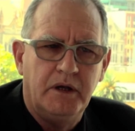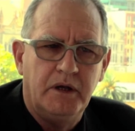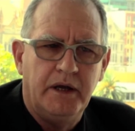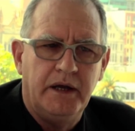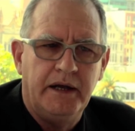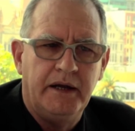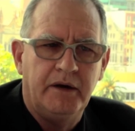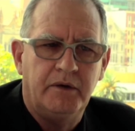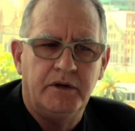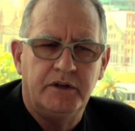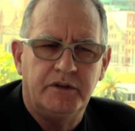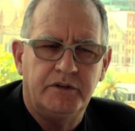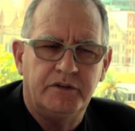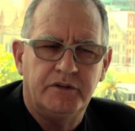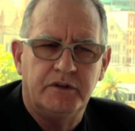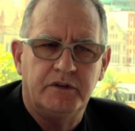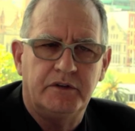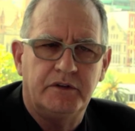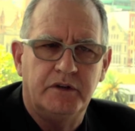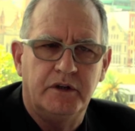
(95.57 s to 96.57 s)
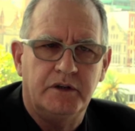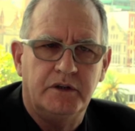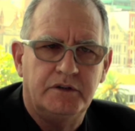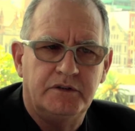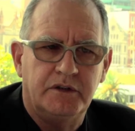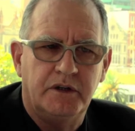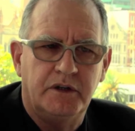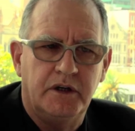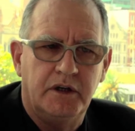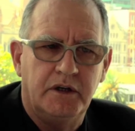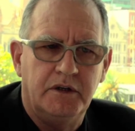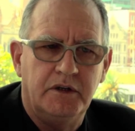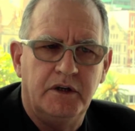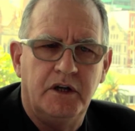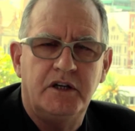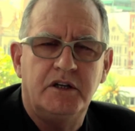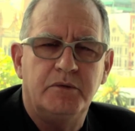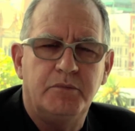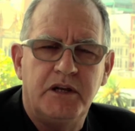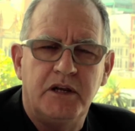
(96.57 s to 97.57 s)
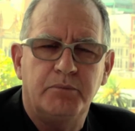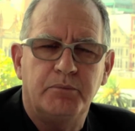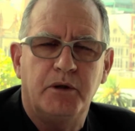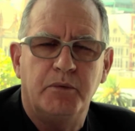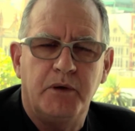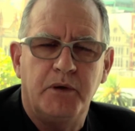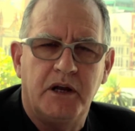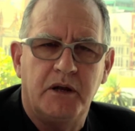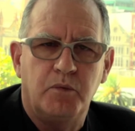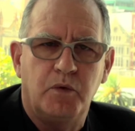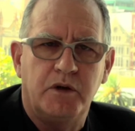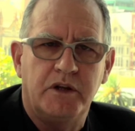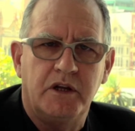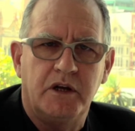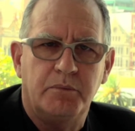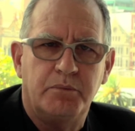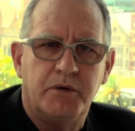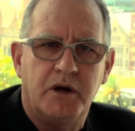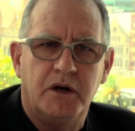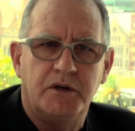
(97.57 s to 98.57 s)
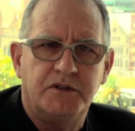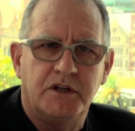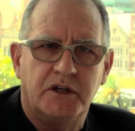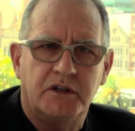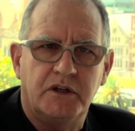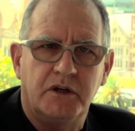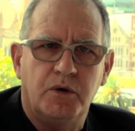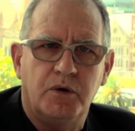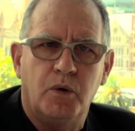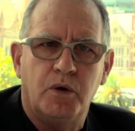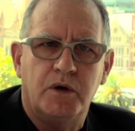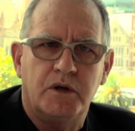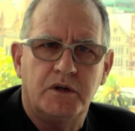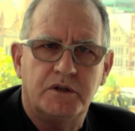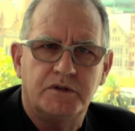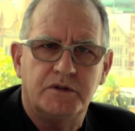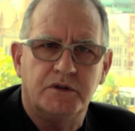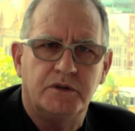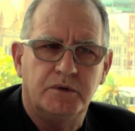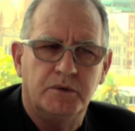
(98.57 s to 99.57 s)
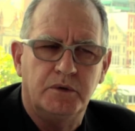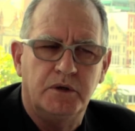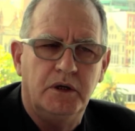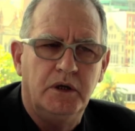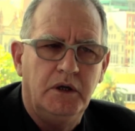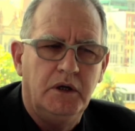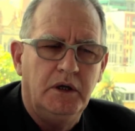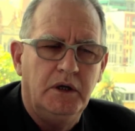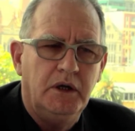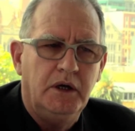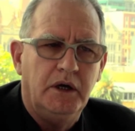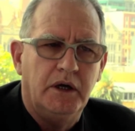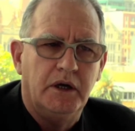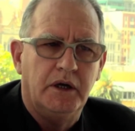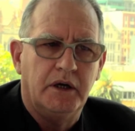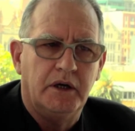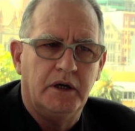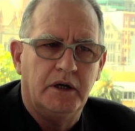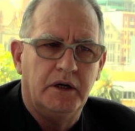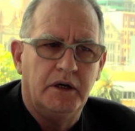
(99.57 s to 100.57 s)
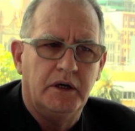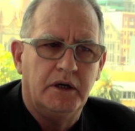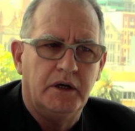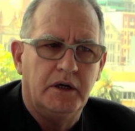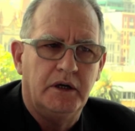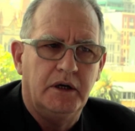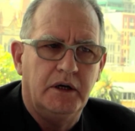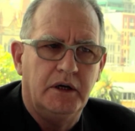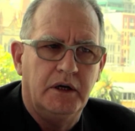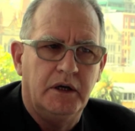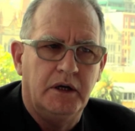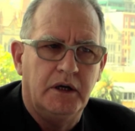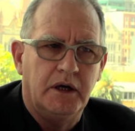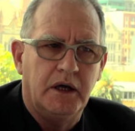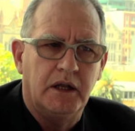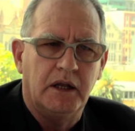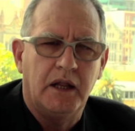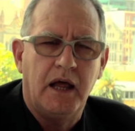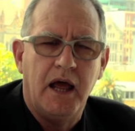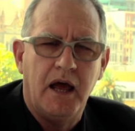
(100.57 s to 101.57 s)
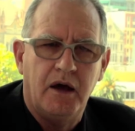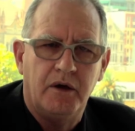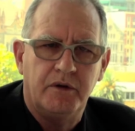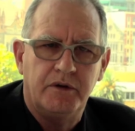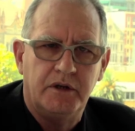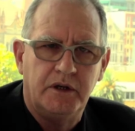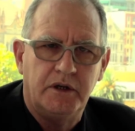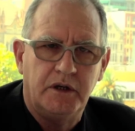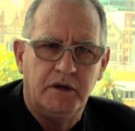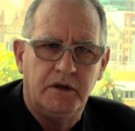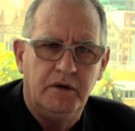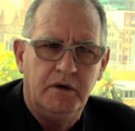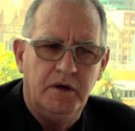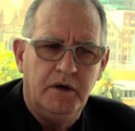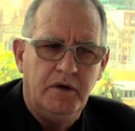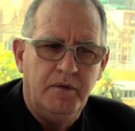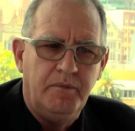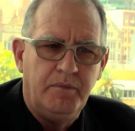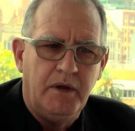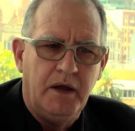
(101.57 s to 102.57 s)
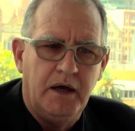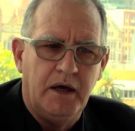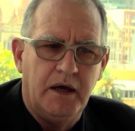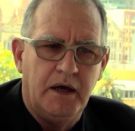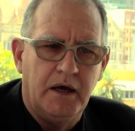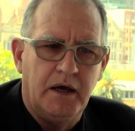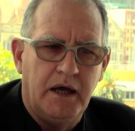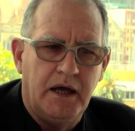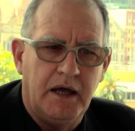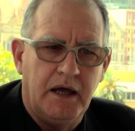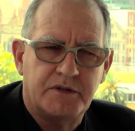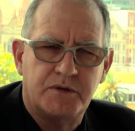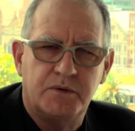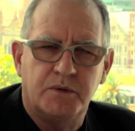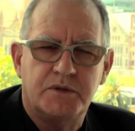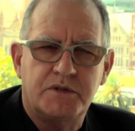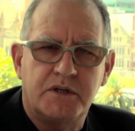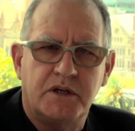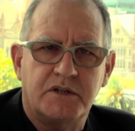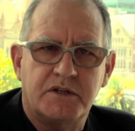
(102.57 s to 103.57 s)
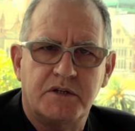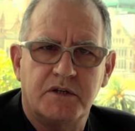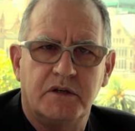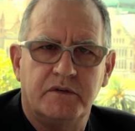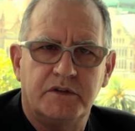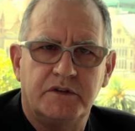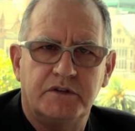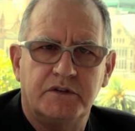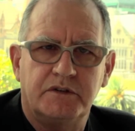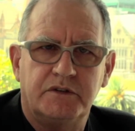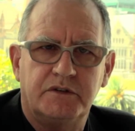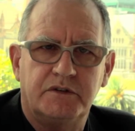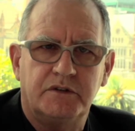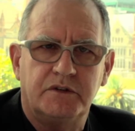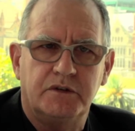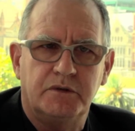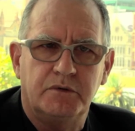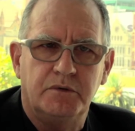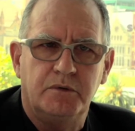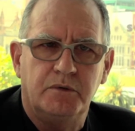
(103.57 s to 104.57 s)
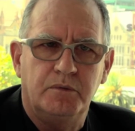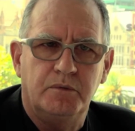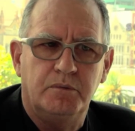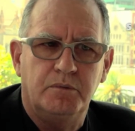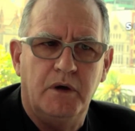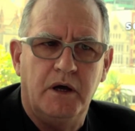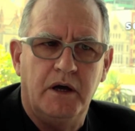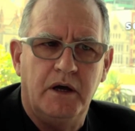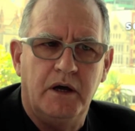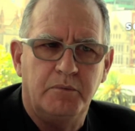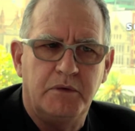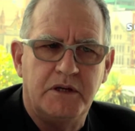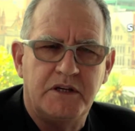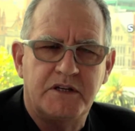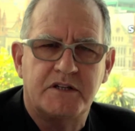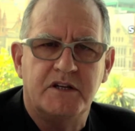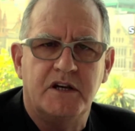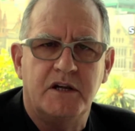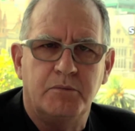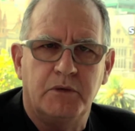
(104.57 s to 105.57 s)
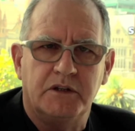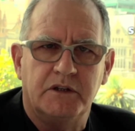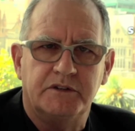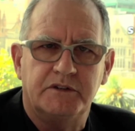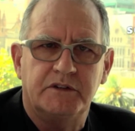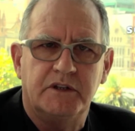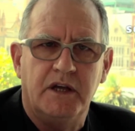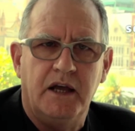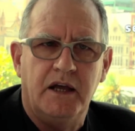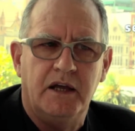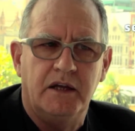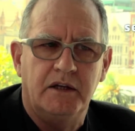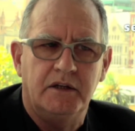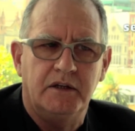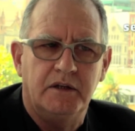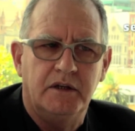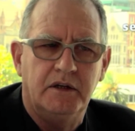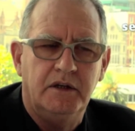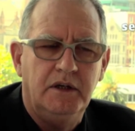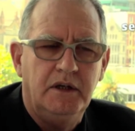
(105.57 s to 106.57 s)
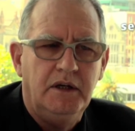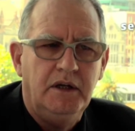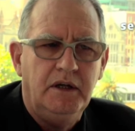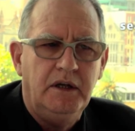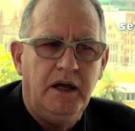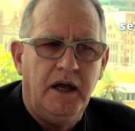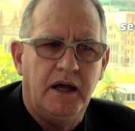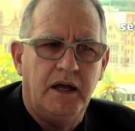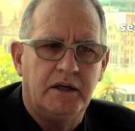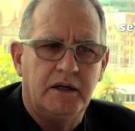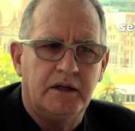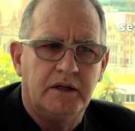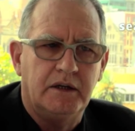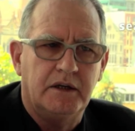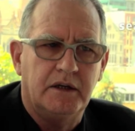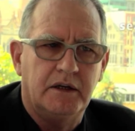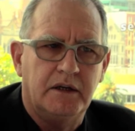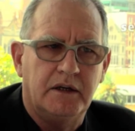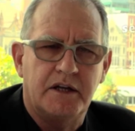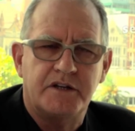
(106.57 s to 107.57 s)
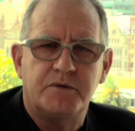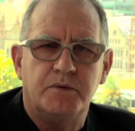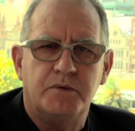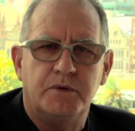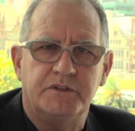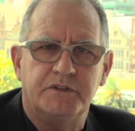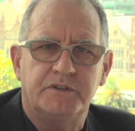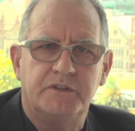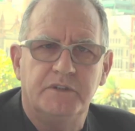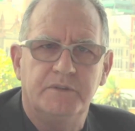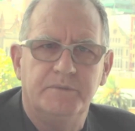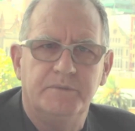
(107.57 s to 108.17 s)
areas that need to be implemented within a project in order to allow the outsourcing services to be seamless and less risk.